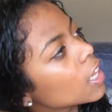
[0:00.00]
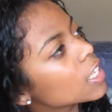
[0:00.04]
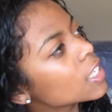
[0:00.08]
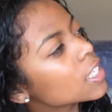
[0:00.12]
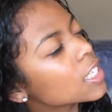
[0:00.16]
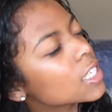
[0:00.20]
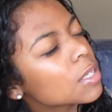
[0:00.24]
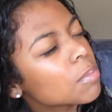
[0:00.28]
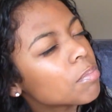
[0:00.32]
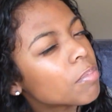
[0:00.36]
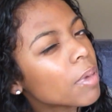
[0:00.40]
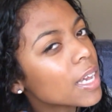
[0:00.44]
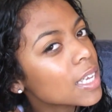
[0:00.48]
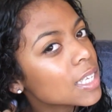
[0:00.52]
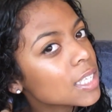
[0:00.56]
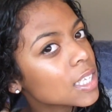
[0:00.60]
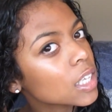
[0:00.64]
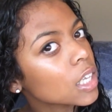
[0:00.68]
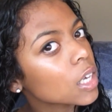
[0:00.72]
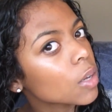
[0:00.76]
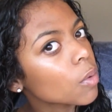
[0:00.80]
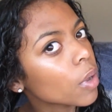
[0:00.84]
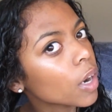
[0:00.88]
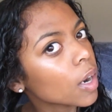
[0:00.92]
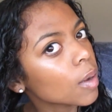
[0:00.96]
this is
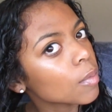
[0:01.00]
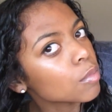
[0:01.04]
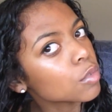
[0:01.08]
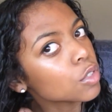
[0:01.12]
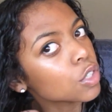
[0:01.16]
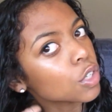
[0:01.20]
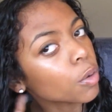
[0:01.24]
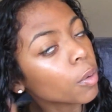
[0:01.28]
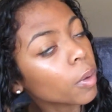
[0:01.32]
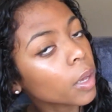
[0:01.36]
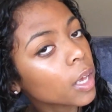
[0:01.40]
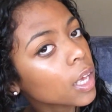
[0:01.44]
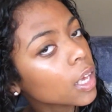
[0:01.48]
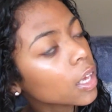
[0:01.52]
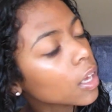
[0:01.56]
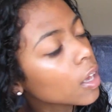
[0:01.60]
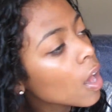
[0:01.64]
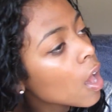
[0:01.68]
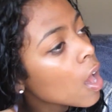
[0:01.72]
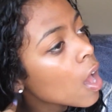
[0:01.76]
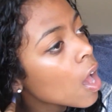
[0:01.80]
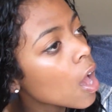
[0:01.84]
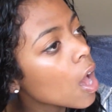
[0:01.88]
basically what I'm doing,